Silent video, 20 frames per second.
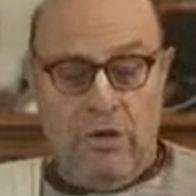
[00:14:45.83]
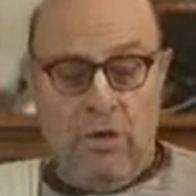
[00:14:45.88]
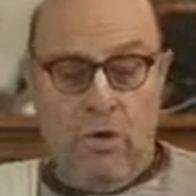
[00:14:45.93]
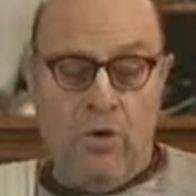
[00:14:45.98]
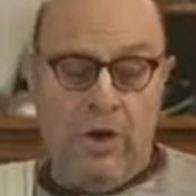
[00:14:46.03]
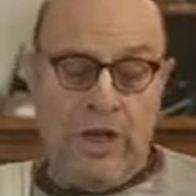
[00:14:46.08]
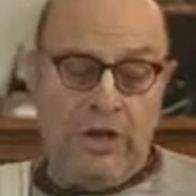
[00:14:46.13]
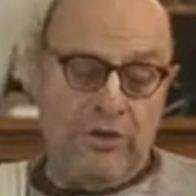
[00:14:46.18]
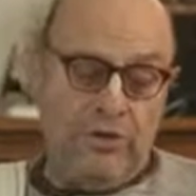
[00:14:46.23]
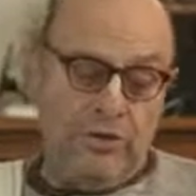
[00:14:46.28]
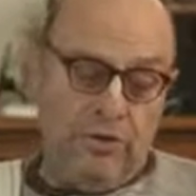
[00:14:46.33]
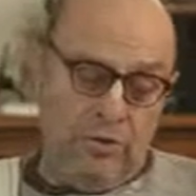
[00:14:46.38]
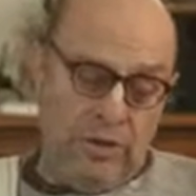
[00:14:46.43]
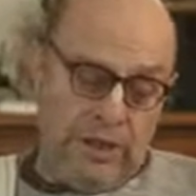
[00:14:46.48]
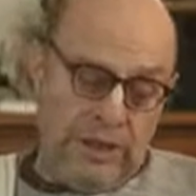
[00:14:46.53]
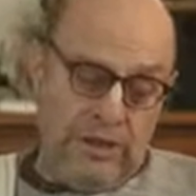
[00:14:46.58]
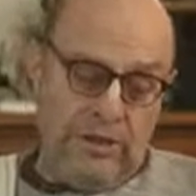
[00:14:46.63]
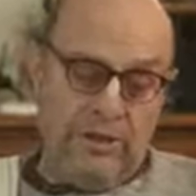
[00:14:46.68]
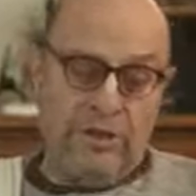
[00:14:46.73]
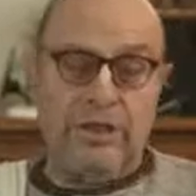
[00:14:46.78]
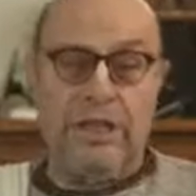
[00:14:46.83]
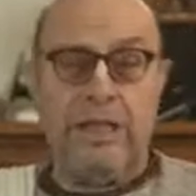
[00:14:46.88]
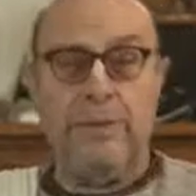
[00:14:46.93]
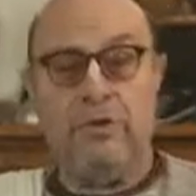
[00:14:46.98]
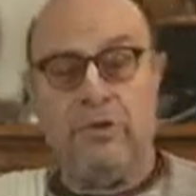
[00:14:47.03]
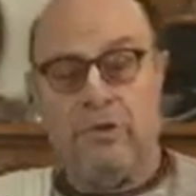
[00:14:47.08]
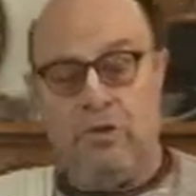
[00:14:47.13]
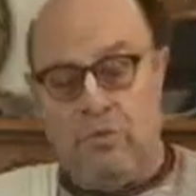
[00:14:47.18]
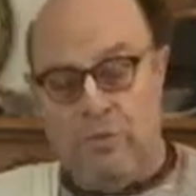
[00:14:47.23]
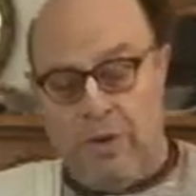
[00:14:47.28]
or eats too little,
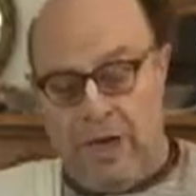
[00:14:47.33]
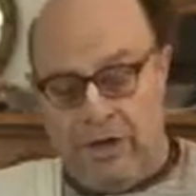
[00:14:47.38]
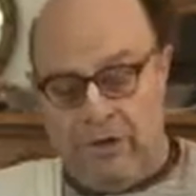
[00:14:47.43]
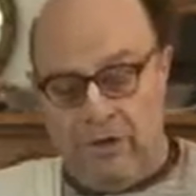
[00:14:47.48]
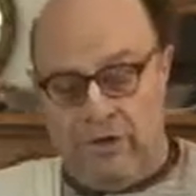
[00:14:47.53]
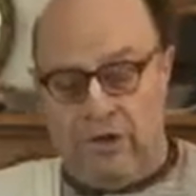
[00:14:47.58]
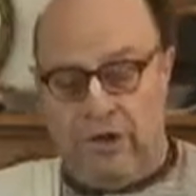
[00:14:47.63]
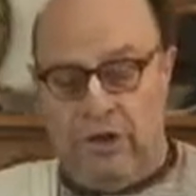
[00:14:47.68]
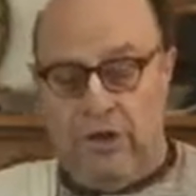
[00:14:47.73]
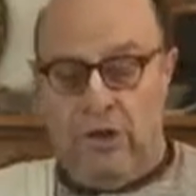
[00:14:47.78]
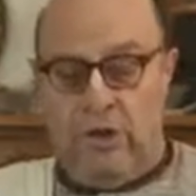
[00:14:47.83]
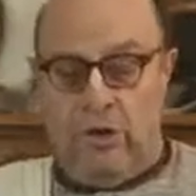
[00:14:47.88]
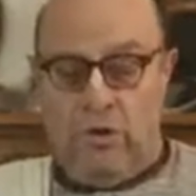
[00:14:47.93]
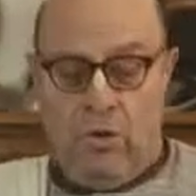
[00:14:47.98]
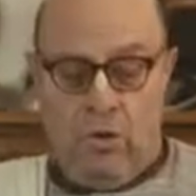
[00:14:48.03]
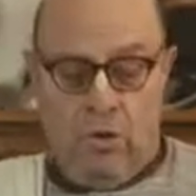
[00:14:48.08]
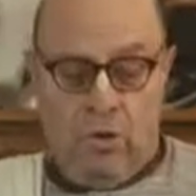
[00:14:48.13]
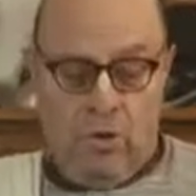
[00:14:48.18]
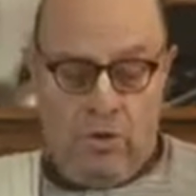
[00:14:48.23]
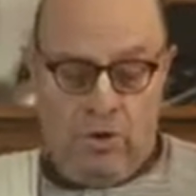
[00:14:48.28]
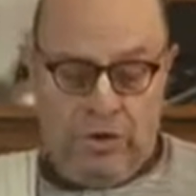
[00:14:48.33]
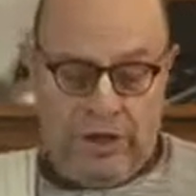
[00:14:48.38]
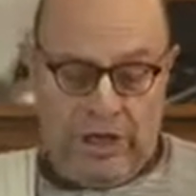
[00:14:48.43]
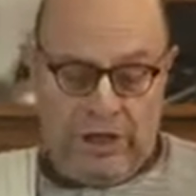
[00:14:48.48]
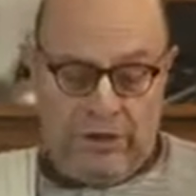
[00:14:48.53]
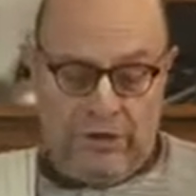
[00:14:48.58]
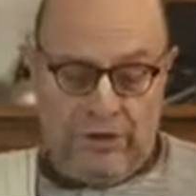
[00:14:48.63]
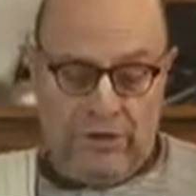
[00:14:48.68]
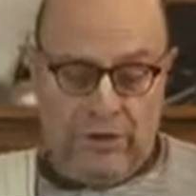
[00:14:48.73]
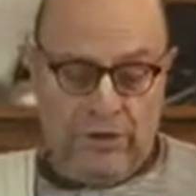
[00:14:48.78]
sleeps too much, or
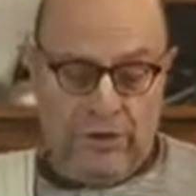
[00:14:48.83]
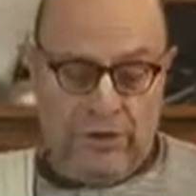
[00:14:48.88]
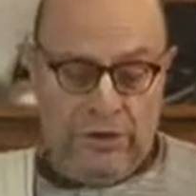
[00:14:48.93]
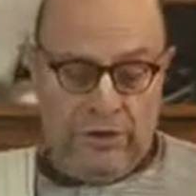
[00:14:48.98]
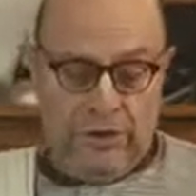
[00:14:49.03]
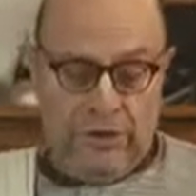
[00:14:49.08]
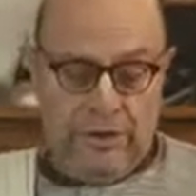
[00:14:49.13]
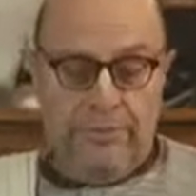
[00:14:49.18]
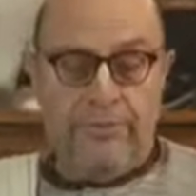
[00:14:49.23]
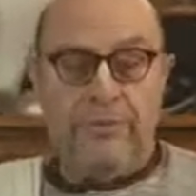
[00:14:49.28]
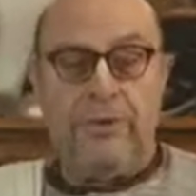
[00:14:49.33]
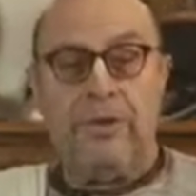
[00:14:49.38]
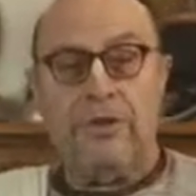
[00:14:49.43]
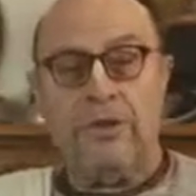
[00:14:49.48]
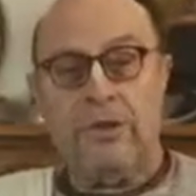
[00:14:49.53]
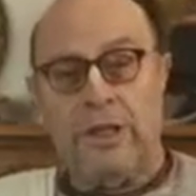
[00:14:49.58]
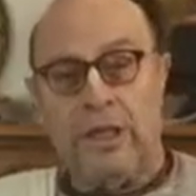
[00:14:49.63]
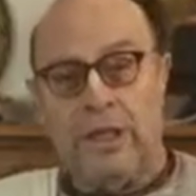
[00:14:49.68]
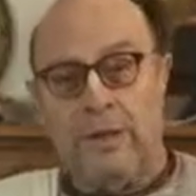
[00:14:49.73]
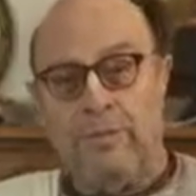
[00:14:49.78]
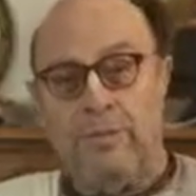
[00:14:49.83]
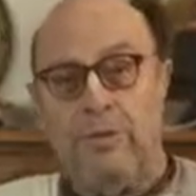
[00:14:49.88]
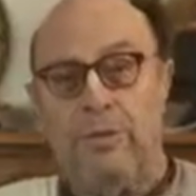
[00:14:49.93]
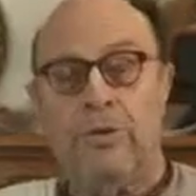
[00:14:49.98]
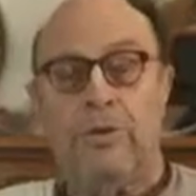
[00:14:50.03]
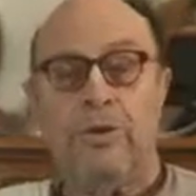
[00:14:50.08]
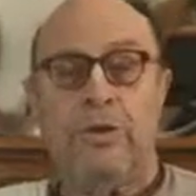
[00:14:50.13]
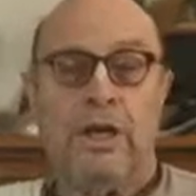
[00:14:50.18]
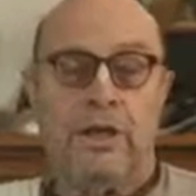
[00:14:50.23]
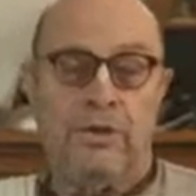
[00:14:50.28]
does not sleep
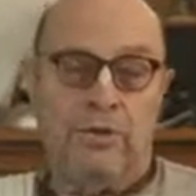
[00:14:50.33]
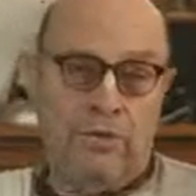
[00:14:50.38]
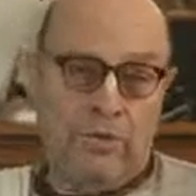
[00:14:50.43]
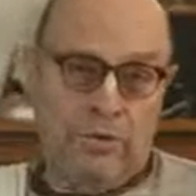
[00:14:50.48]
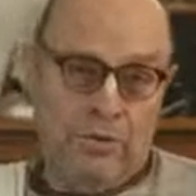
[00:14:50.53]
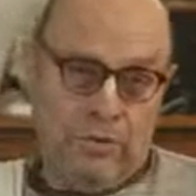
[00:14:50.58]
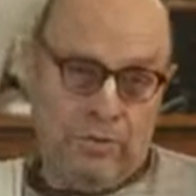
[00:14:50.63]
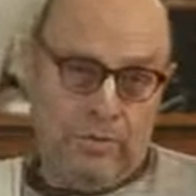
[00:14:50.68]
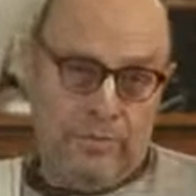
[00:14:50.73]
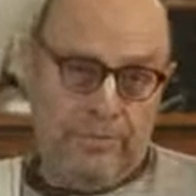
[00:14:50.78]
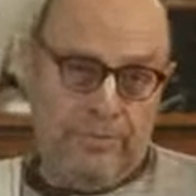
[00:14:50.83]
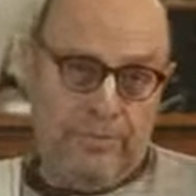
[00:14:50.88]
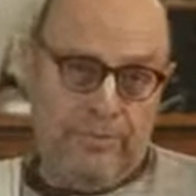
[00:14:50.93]
at all.